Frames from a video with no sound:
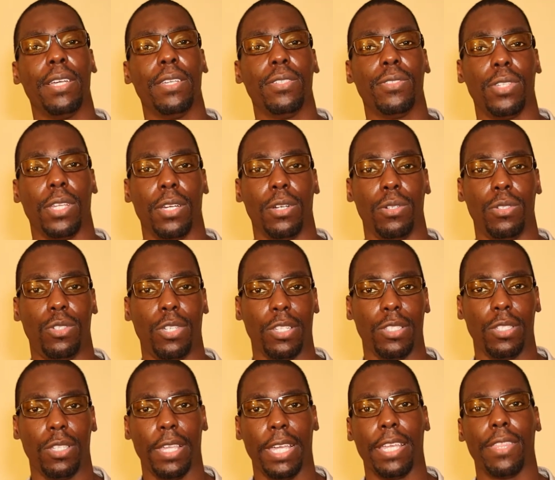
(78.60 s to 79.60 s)
So
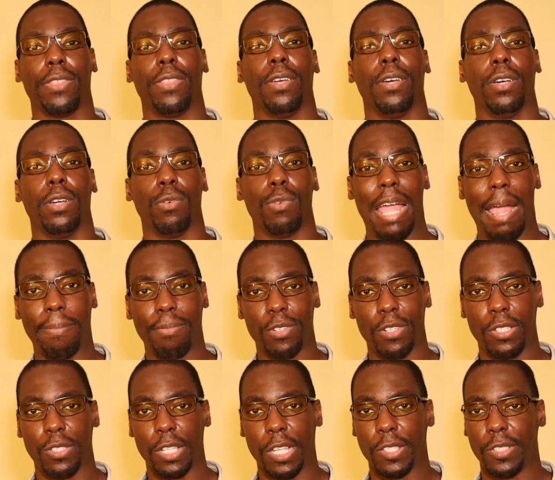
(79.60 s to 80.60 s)
just like the
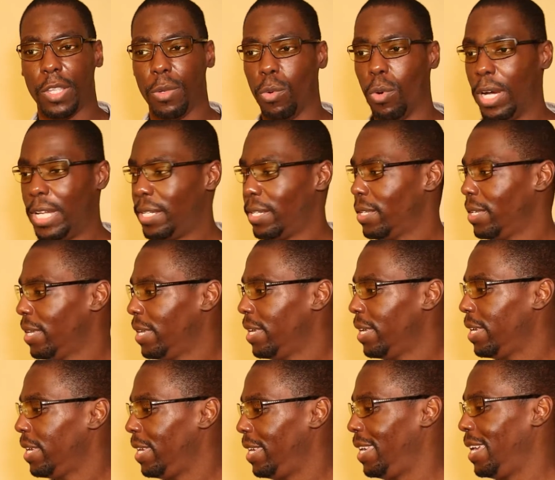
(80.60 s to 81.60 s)
Raptor 61,
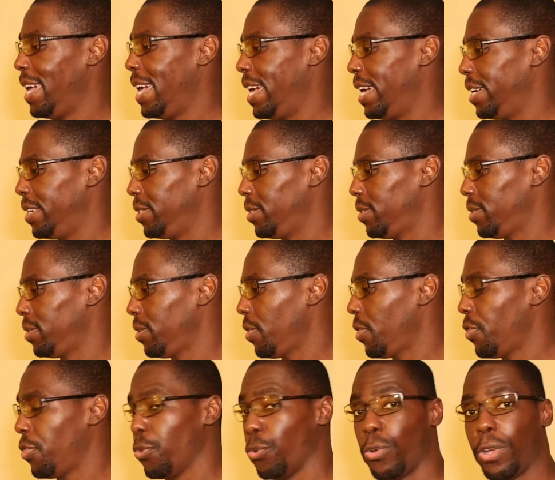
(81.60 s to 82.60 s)
it has
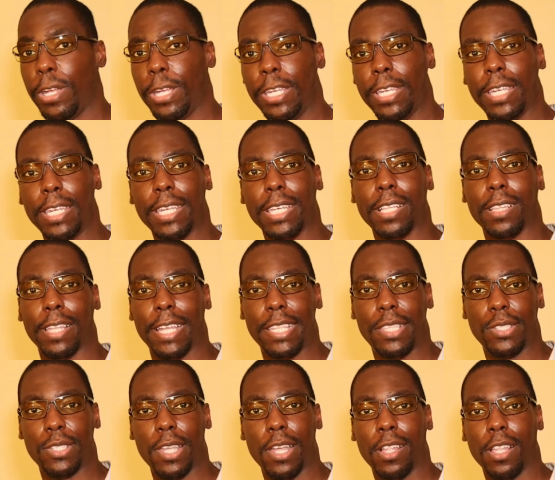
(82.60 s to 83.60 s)
three
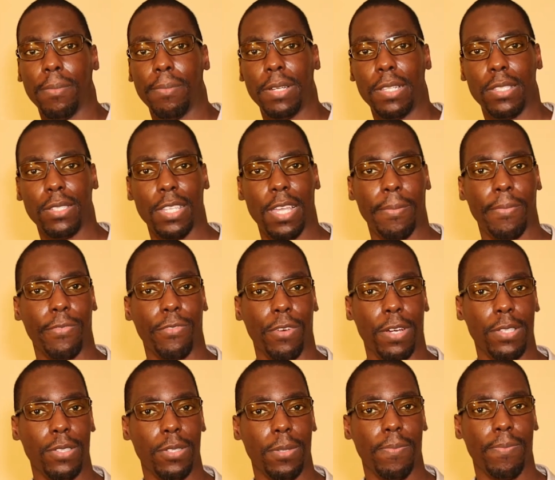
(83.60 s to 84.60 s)
lens elements up
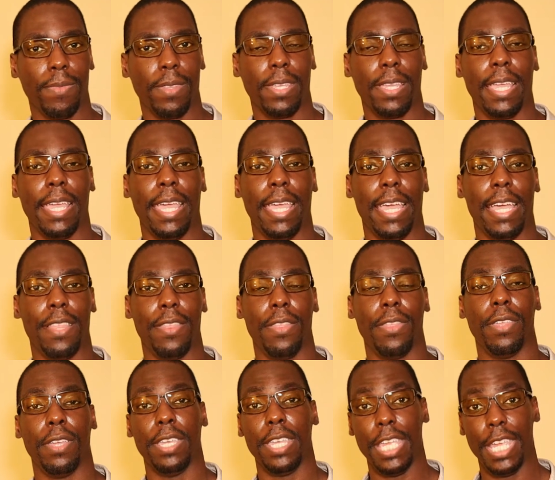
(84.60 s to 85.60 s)
front and
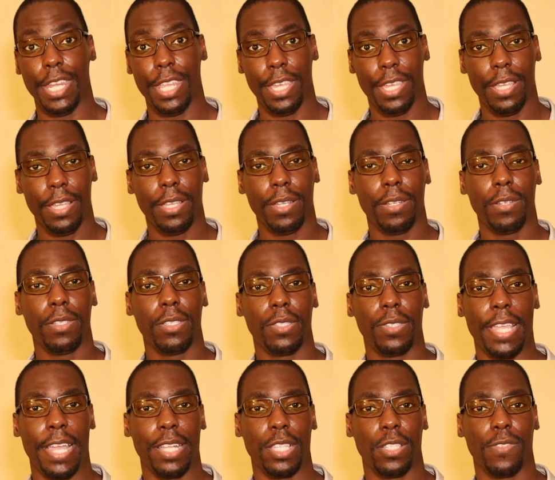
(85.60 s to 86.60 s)
the ED
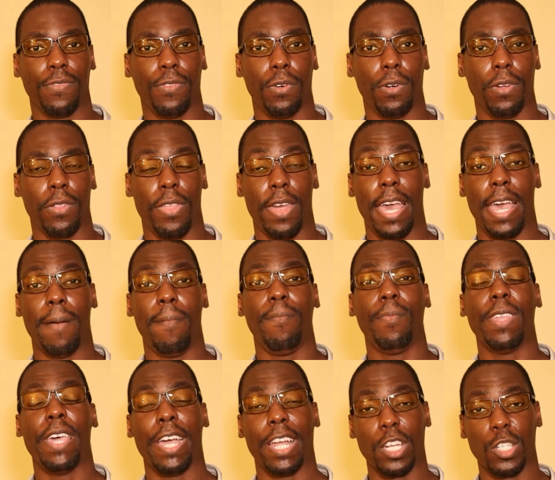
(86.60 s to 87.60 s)
stands for that
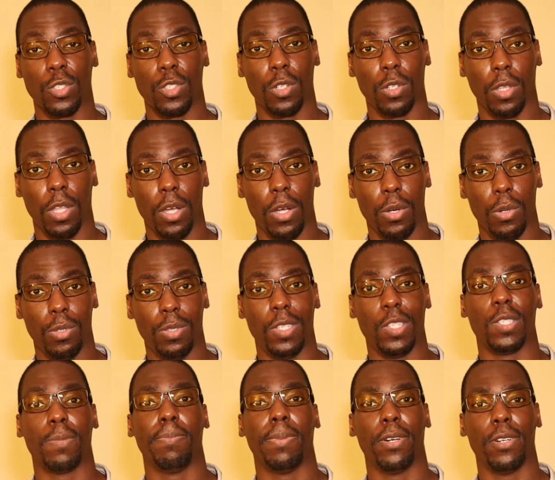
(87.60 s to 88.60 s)
extra low
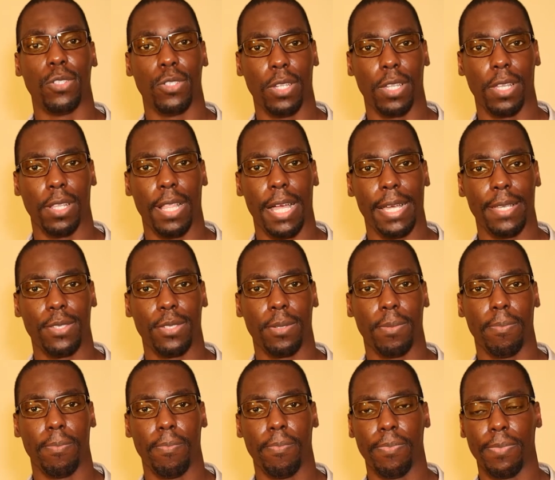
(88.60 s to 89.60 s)
dispersion glass.